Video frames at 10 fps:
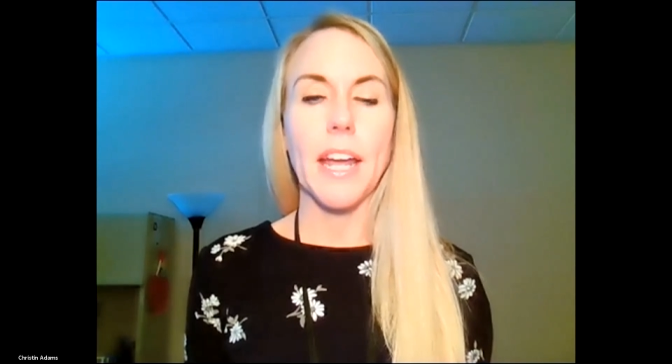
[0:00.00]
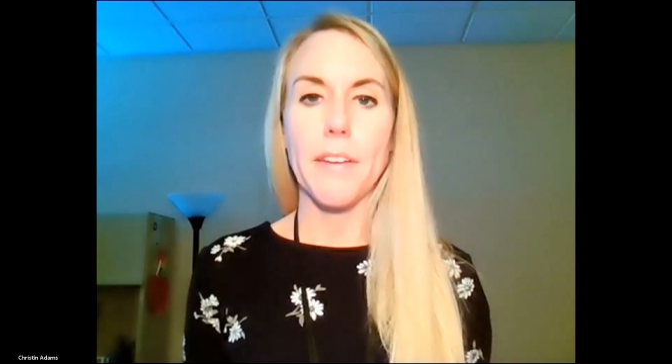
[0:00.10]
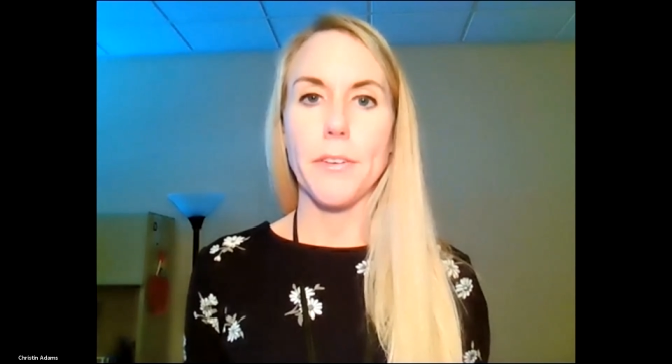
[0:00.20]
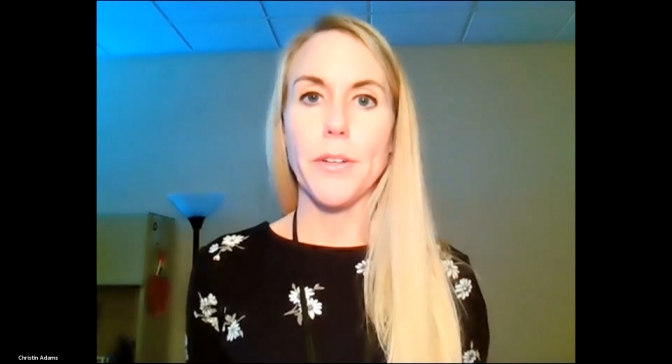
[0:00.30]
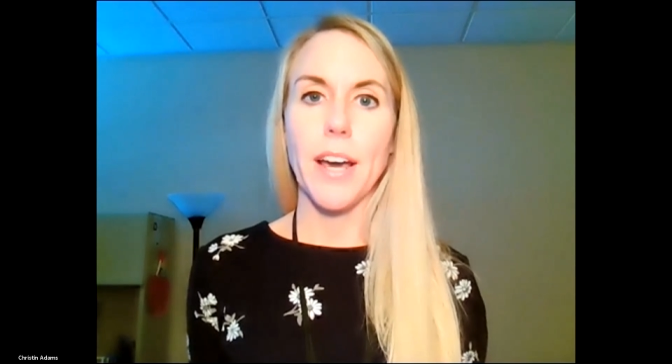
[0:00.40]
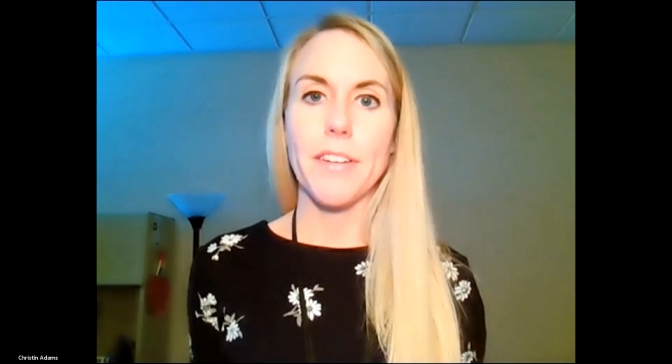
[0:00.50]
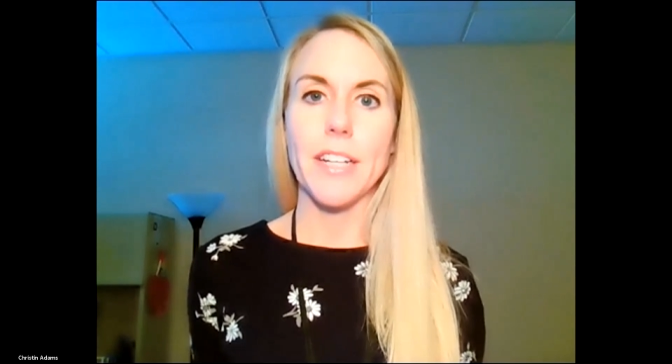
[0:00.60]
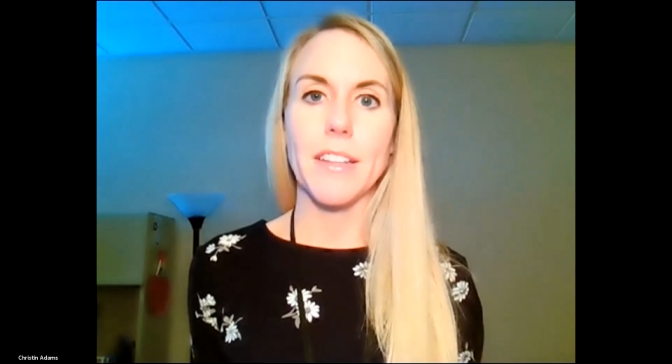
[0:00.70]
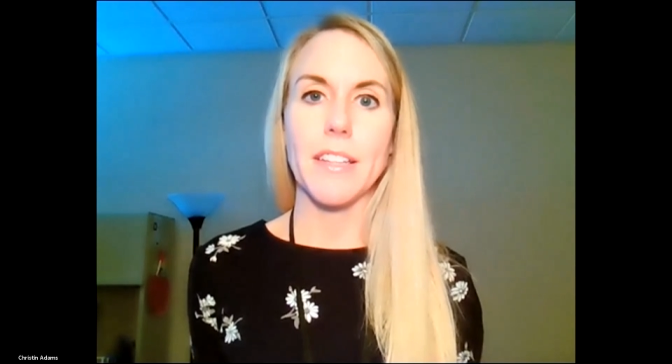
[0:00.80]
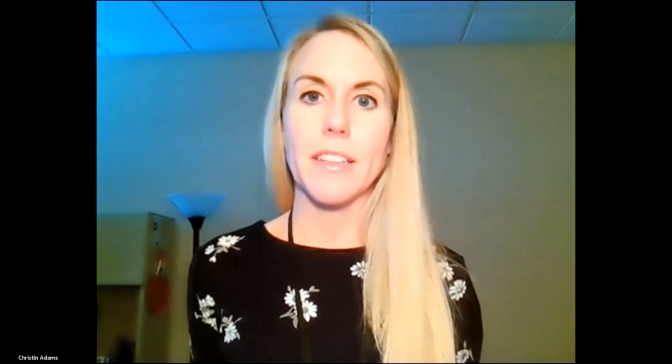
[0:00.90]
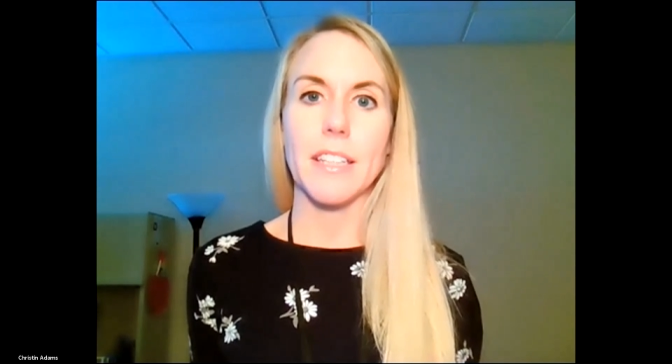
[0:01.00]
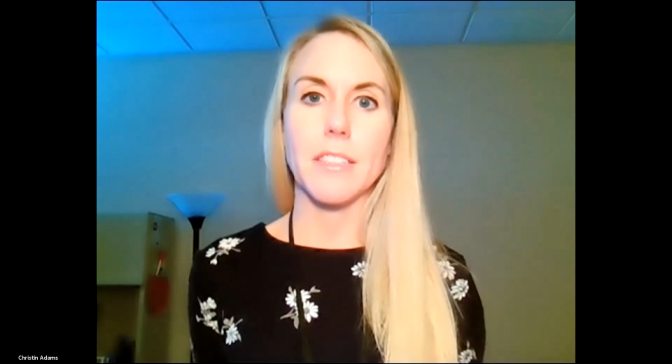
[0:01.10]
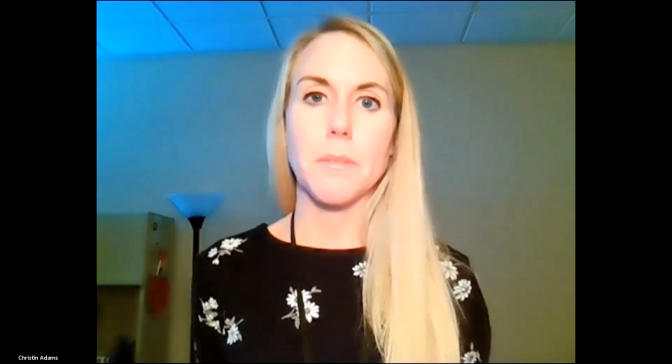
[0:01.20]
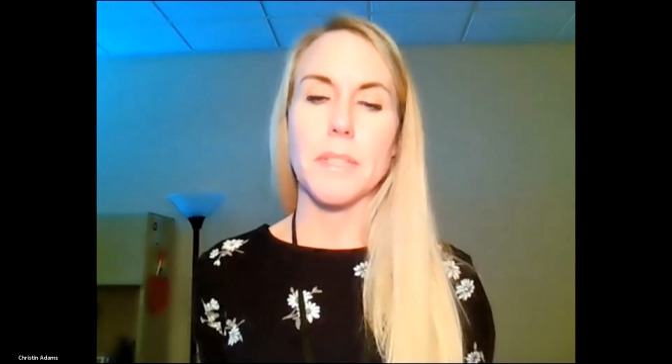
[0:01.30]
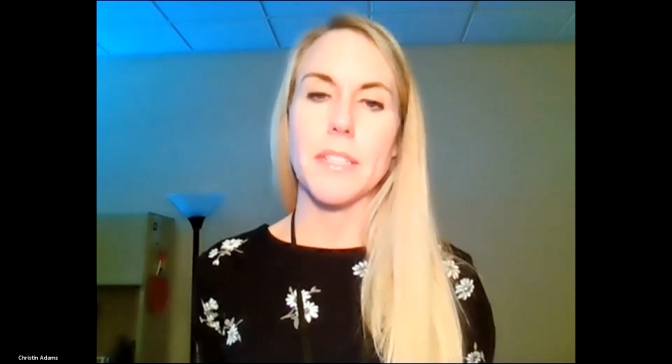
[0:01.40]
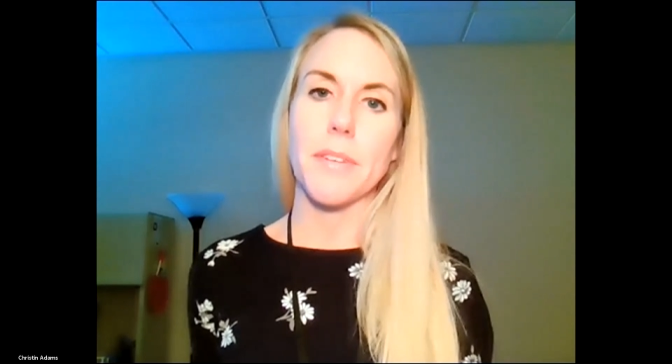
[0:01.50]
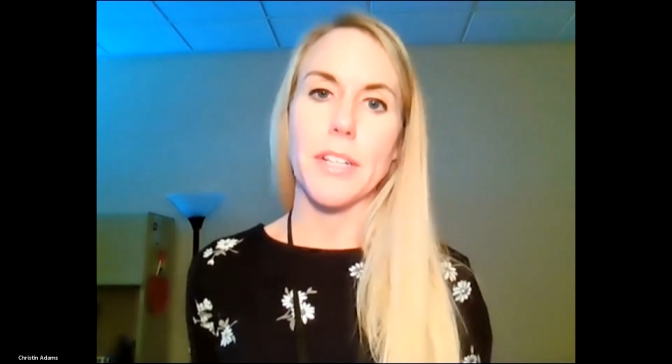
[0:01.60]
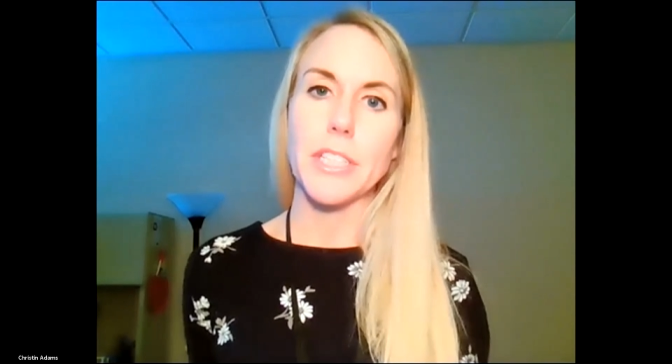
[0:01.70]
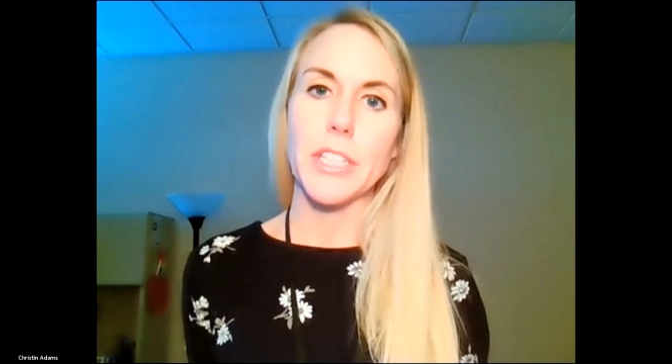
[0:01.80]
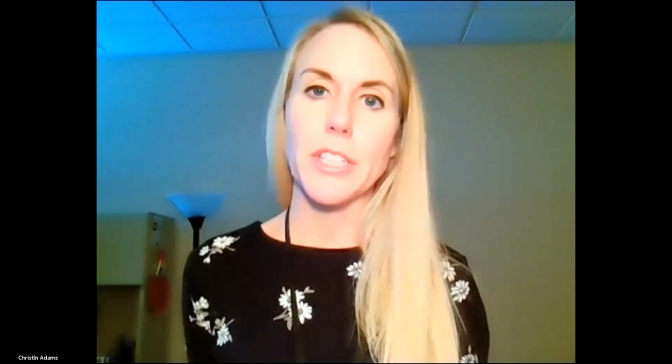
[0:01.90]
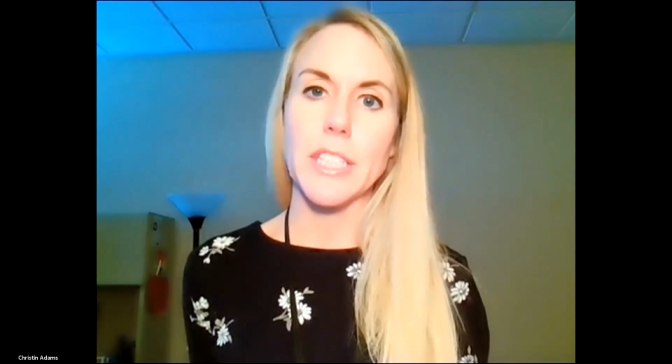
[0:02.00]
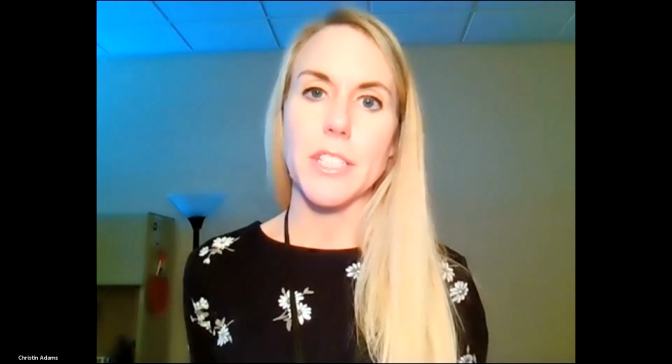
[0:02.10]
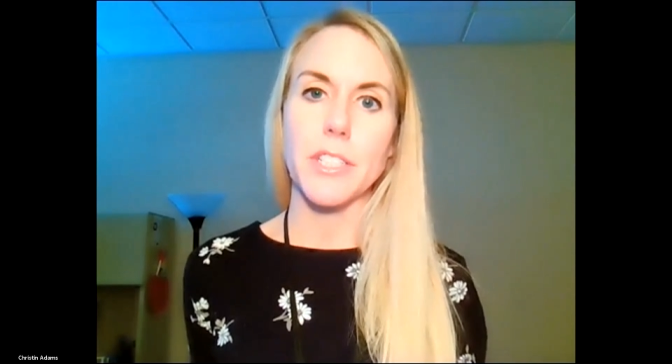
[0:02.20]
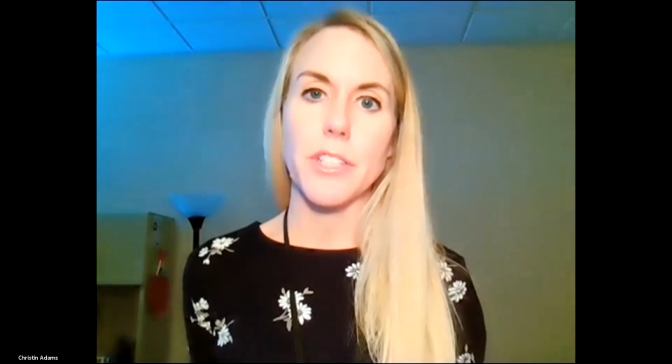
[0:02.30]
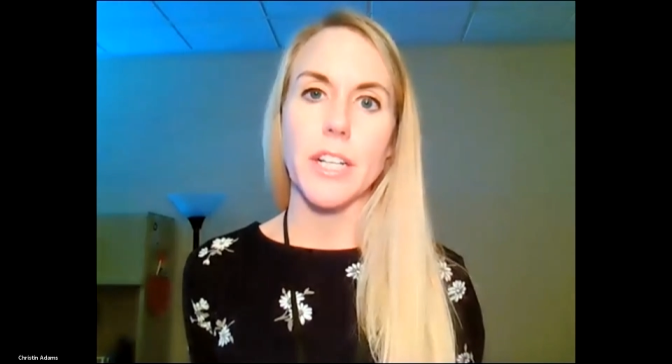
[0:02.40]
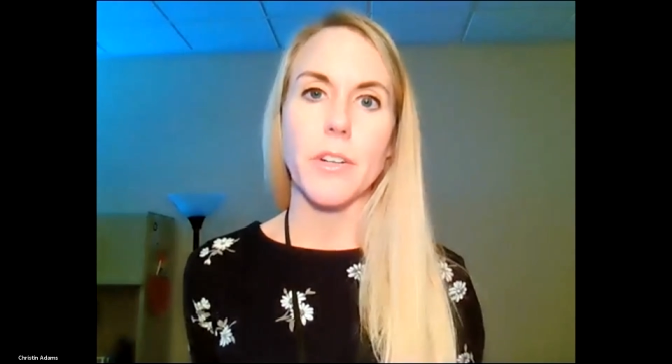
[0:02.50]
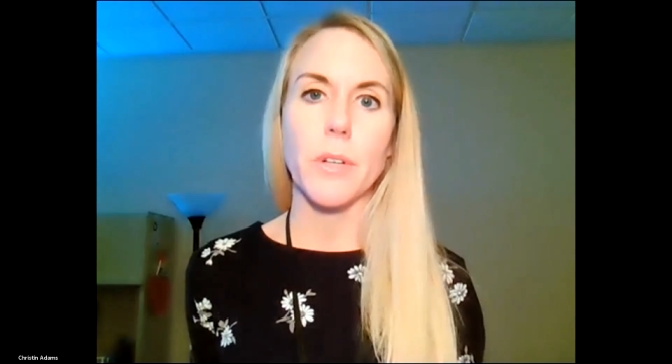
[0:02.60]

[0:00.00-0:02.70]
If you have anything that's specific to your district